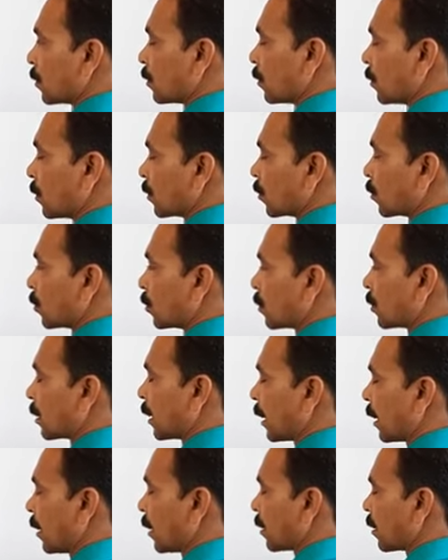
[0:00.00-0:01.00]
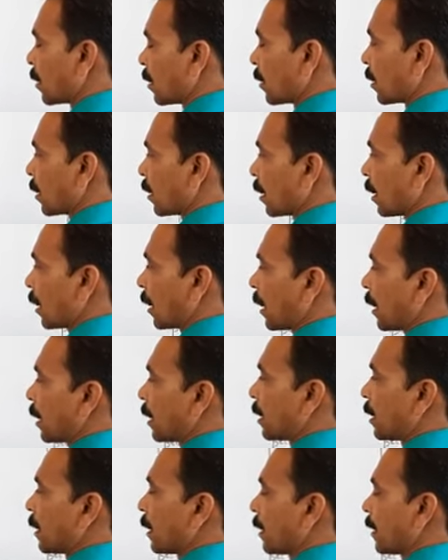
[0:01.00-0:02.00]
root 3
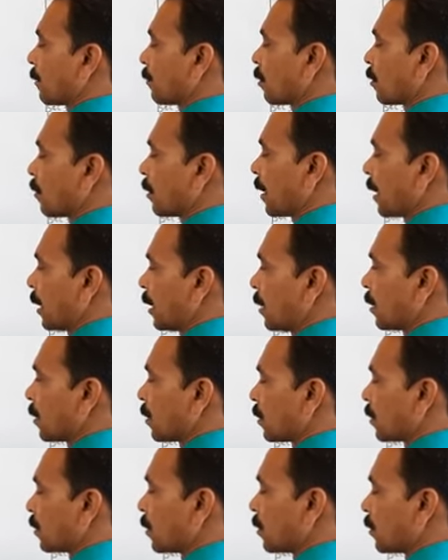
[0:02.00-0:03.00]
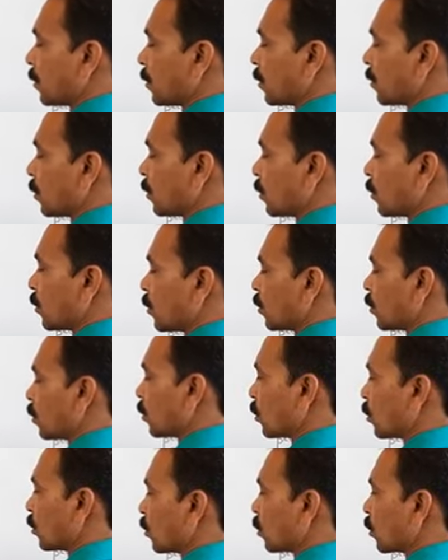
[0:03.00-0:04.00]
and here it will be
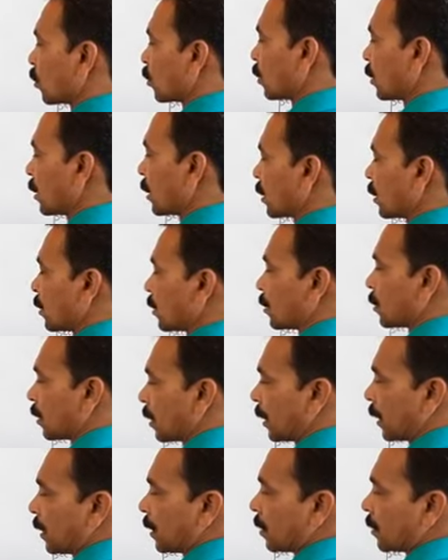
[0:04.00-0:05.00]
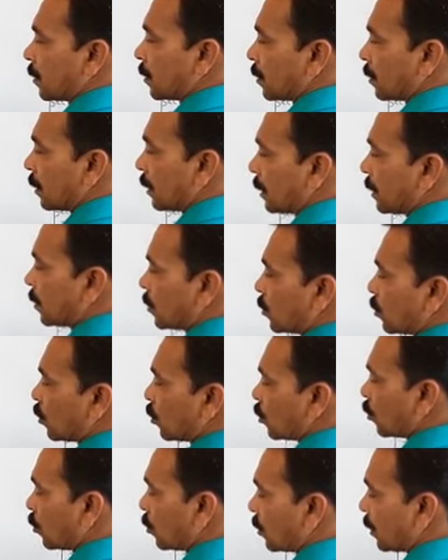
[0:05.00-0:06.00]
2 root 3. This
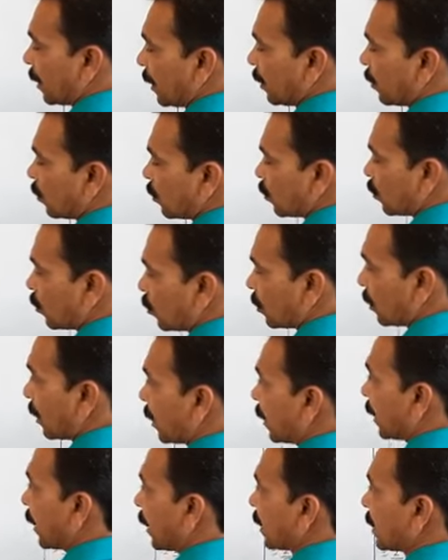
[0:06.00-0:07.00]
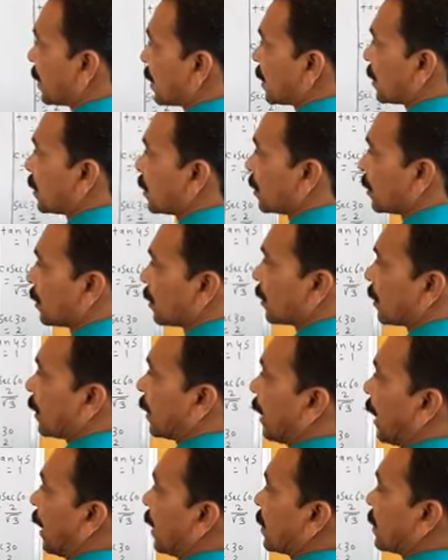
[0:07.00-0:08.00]
2 root 3 gets
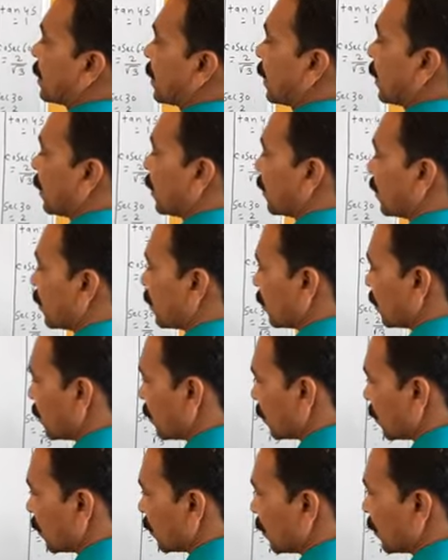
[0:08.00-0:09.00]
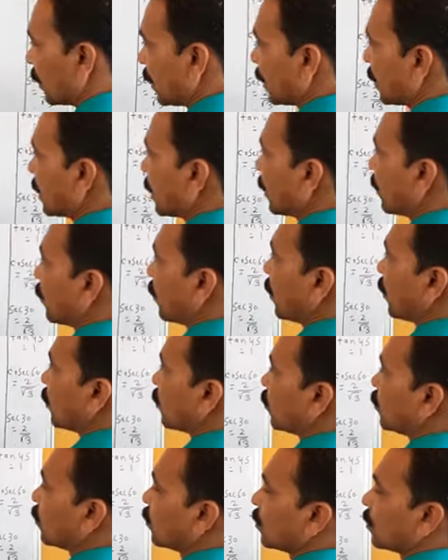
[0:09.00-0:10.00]
cancelled is equal
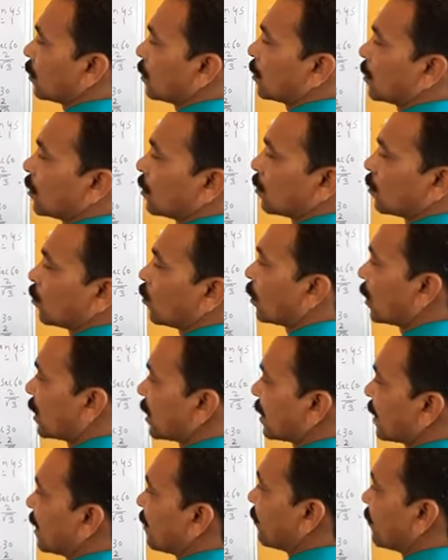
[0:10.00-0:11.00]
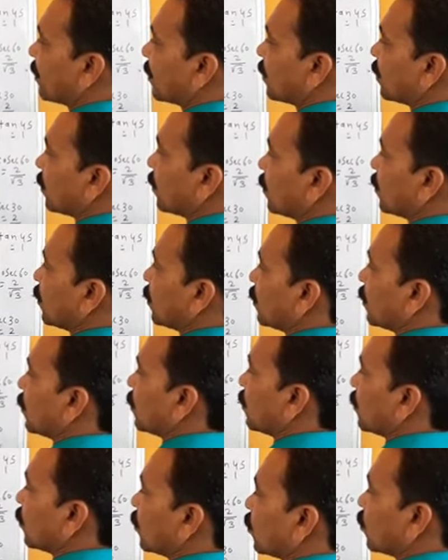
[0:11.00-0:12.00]
to, what is left?
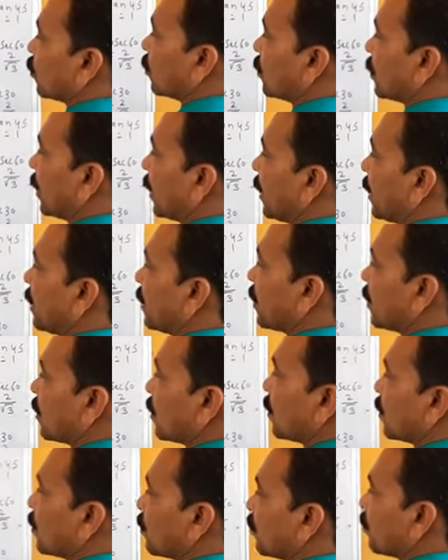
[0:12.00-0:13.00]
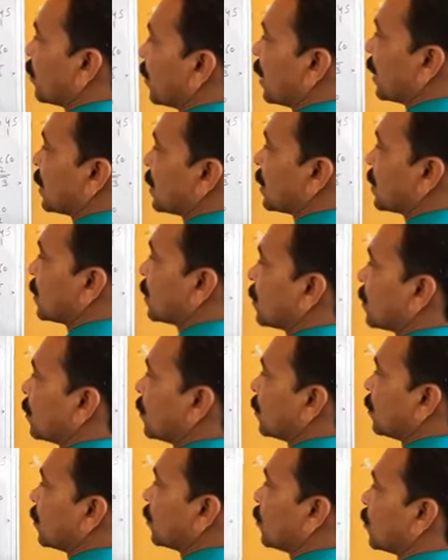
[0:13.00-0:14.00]
Root 3 plus
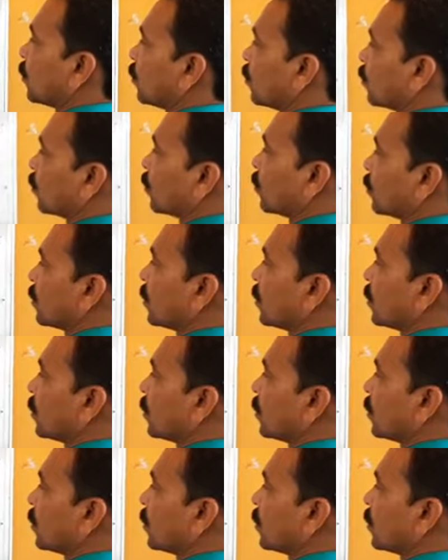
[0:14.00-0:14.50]
2 root